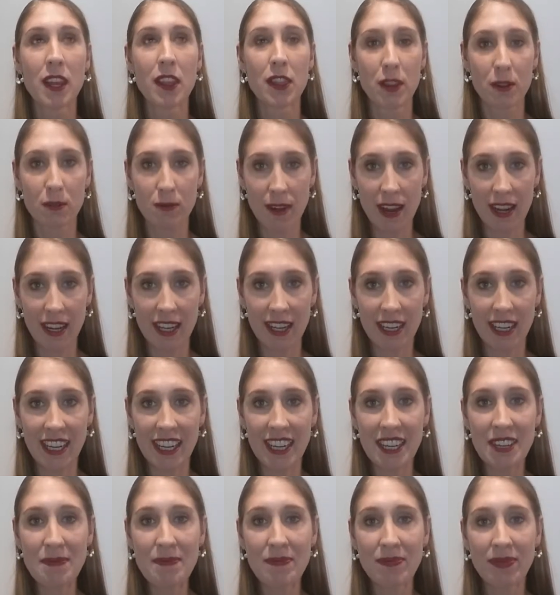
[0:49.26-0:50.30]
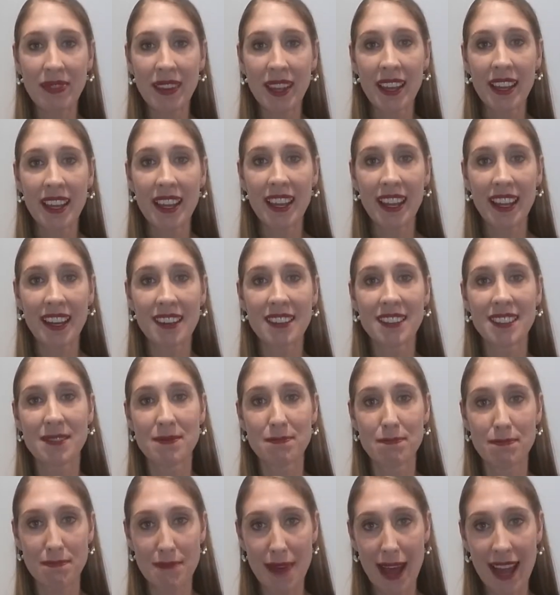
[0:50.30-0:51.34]
The Reckoning. Now,
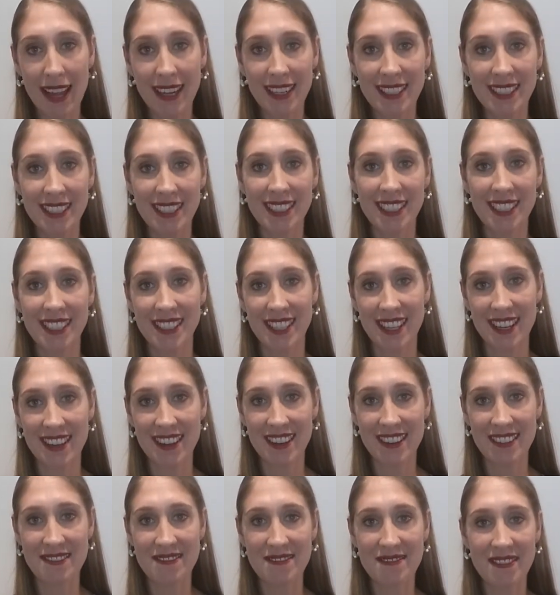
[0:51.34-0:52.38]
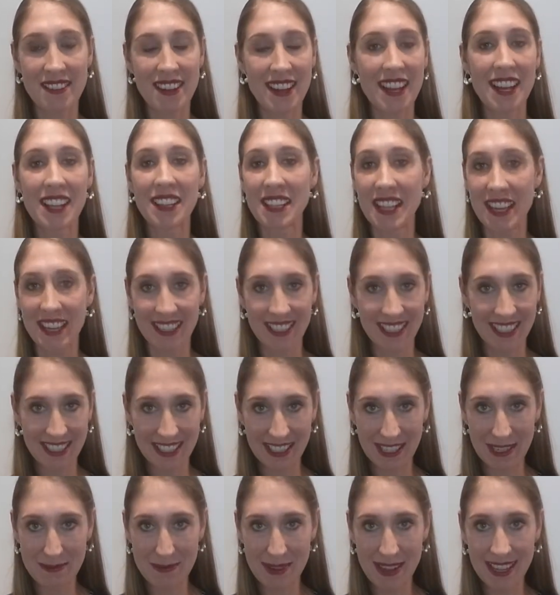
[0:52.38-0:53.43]
Magda is a
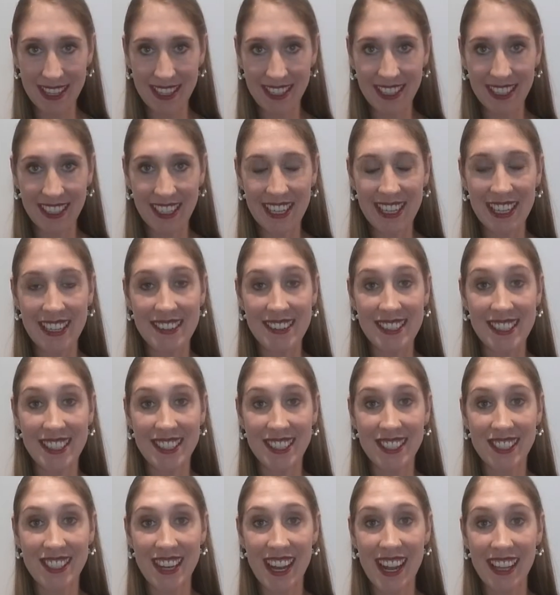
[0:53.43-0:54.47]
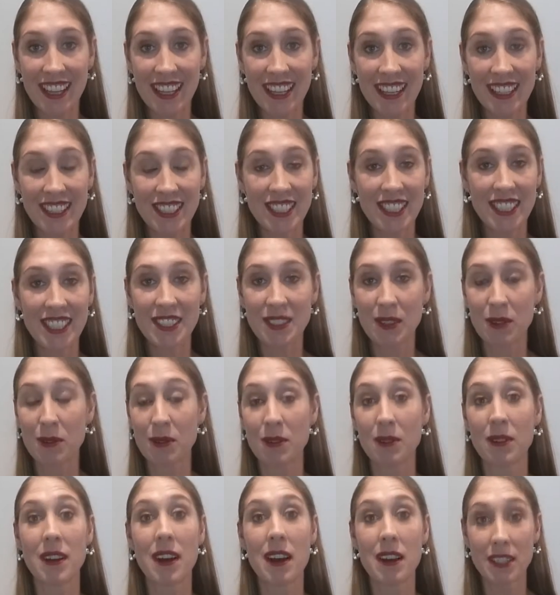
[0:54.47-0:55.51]
hilarious comedian here in Australia, and she's
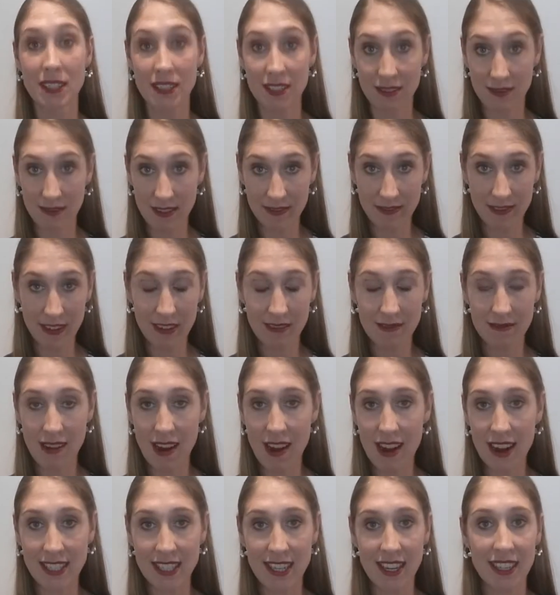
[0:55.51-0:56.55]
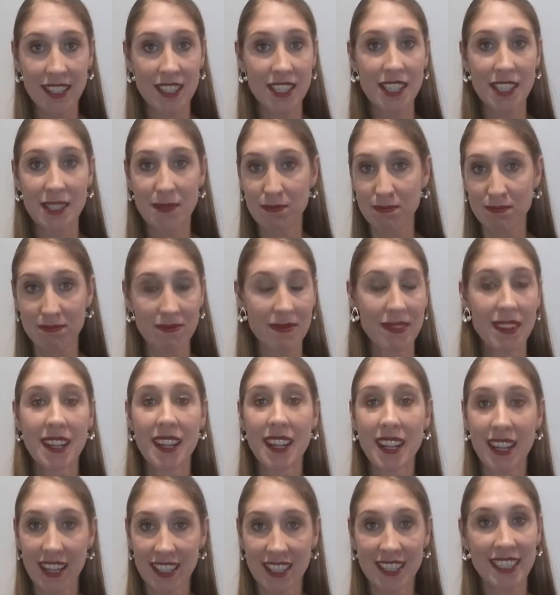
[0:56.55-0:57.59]
a terrific writer. She's
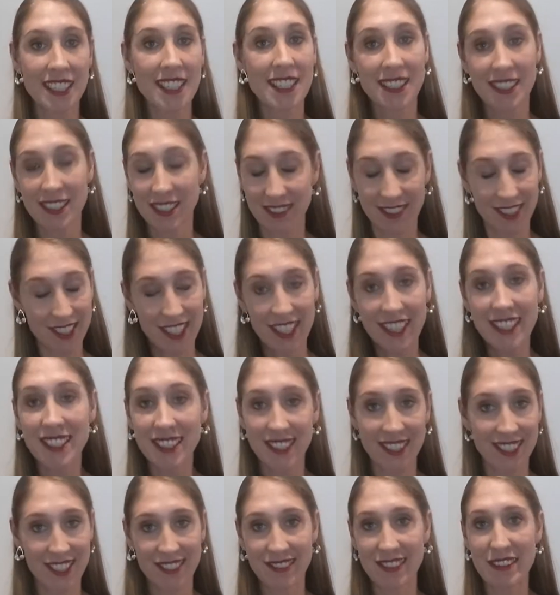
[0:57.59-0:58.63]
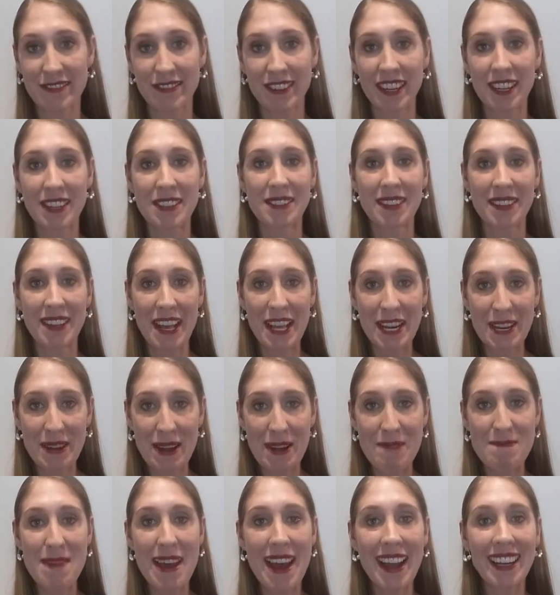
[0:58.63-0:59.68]
terrific.
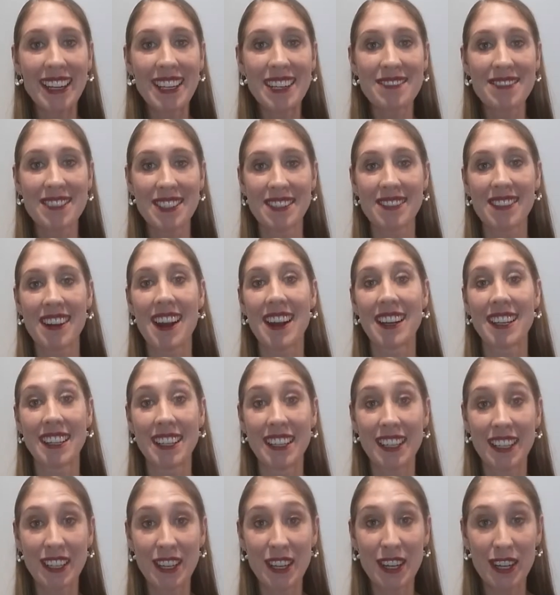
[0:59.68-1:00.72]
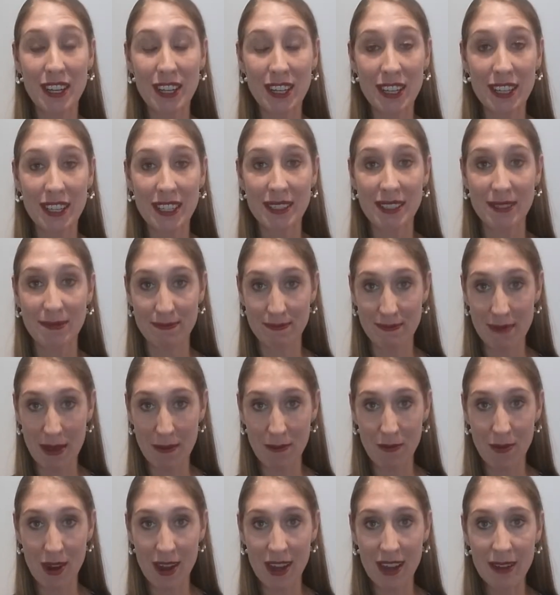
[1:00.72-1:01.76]
Anyway, Magda was writing in her
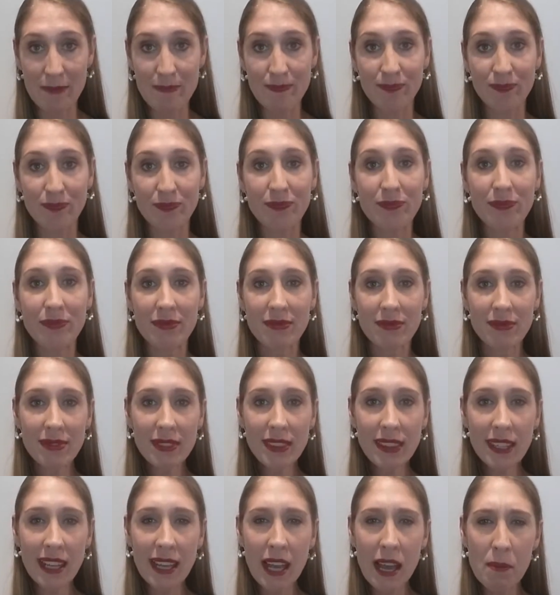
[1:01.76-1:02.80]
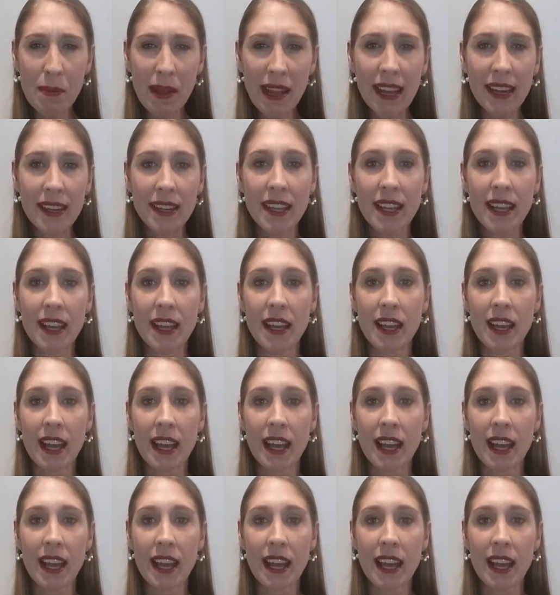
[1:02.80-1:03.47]
memoir about